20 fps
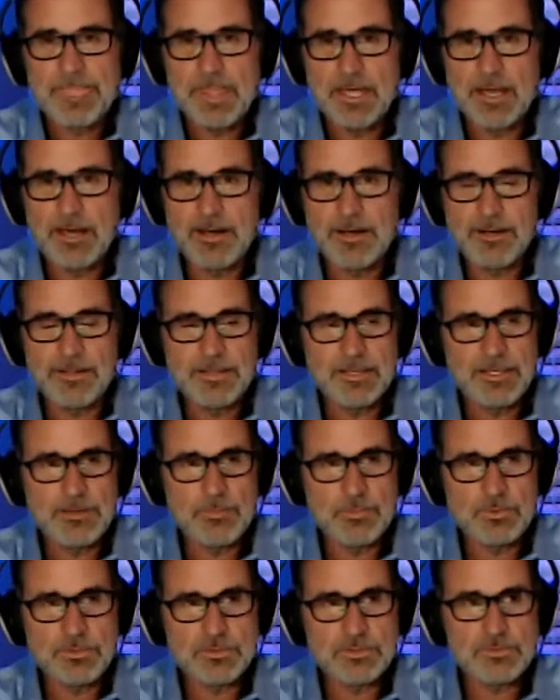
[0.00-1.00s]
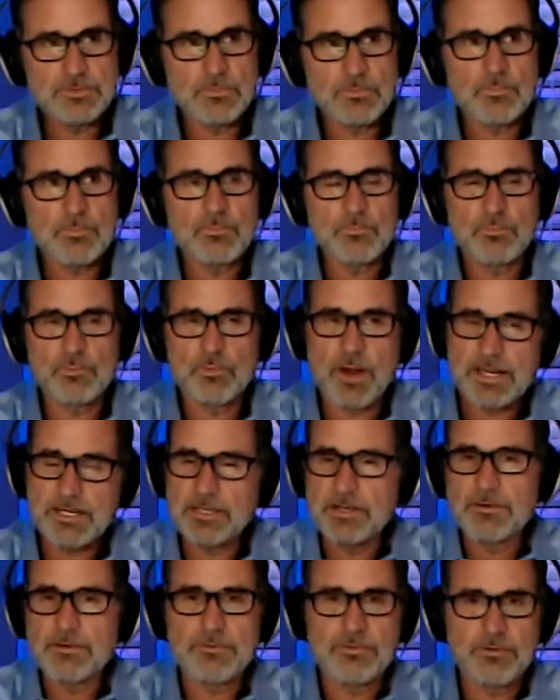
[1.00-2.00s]
it was right
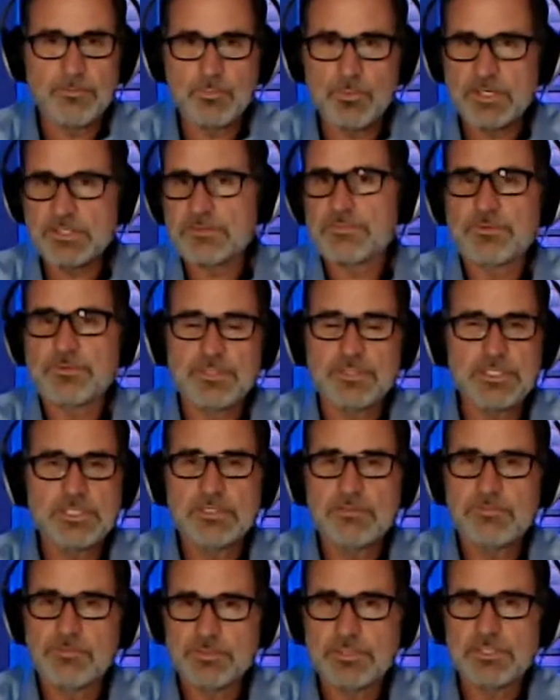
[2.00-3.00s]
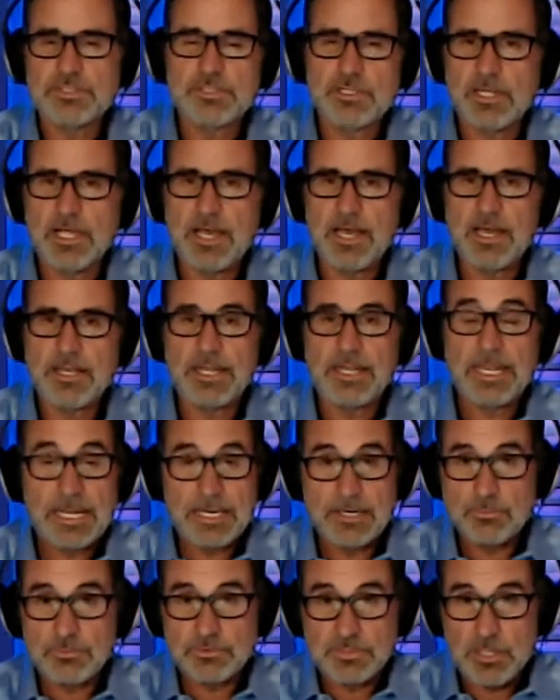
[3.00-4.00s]
near the West Virginia line,
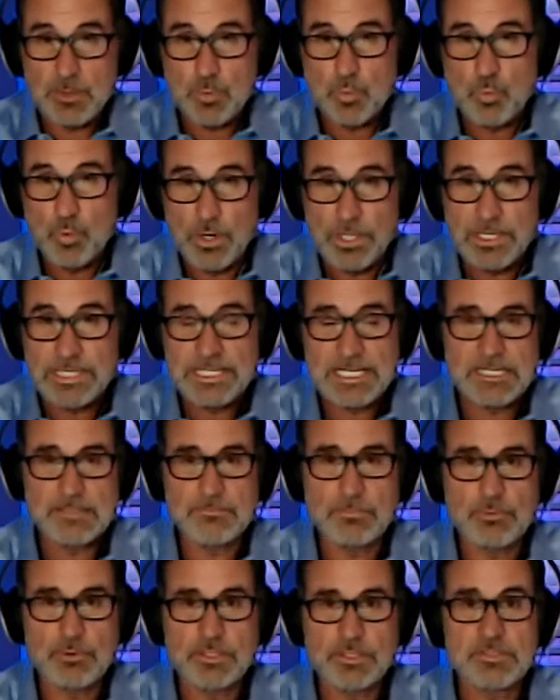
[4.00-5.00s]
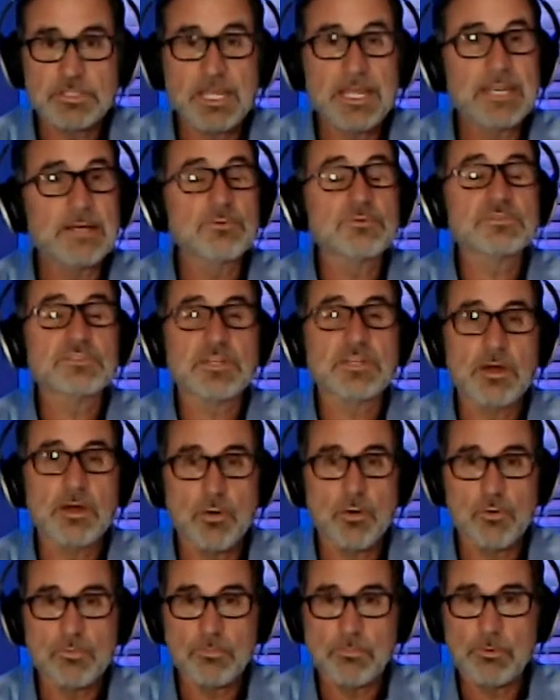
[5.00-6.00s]
and it was a one-lane bridge, and it was an
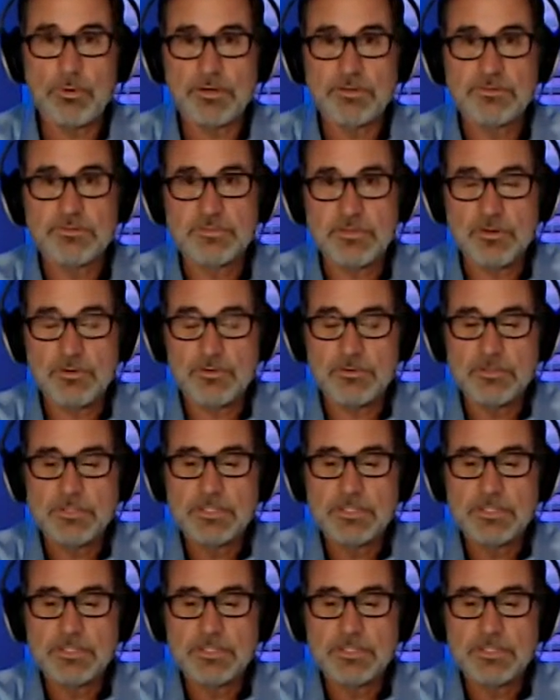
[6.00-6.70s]
old bridge. So